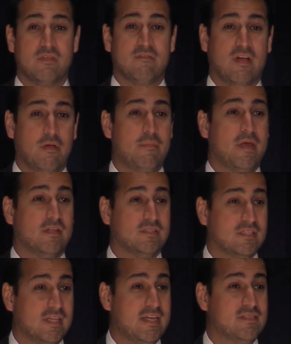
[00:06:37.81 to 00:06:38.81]
developmental
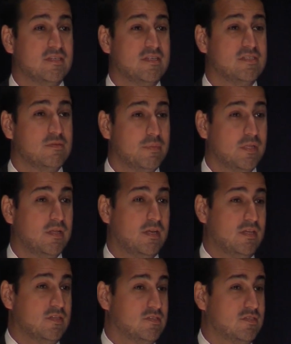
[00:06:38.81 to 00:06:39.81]
delays and
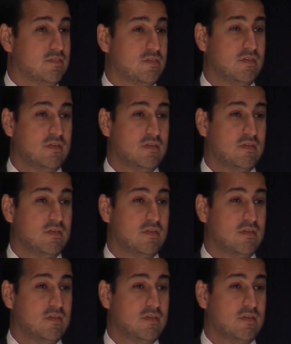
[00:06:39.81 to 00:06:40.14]
disabilities